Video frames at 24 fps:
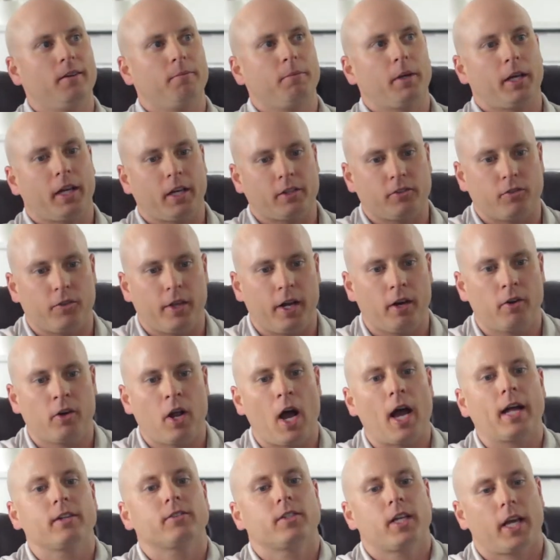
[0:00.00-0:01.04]
because they're
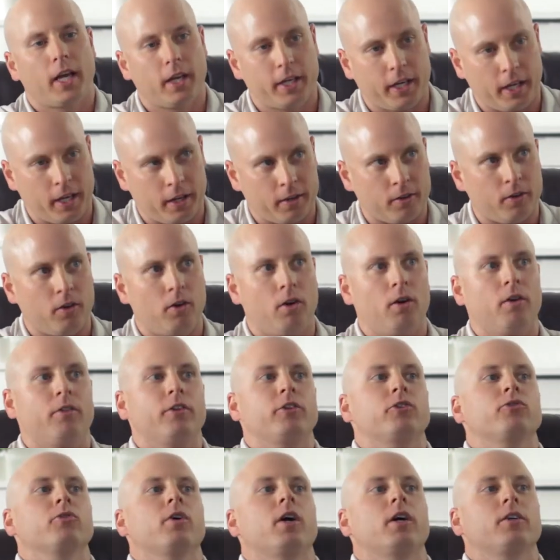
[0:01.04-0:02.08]
not taking all
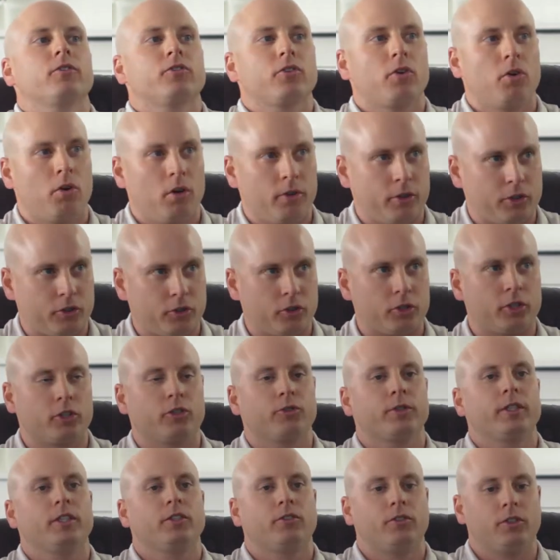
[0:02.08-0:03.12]
the drugs, all the
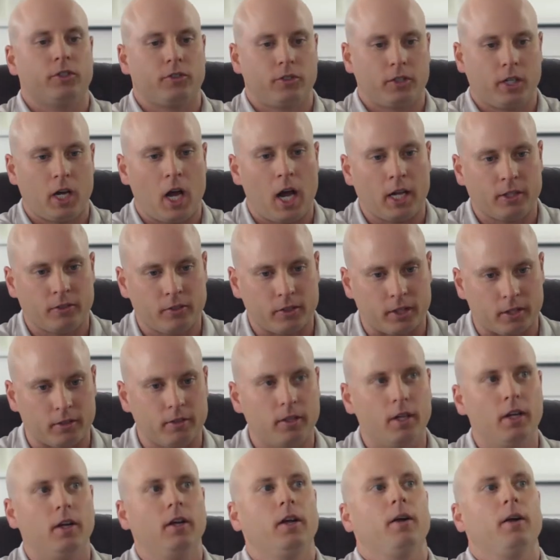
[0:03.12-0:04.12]
surgeries, just constant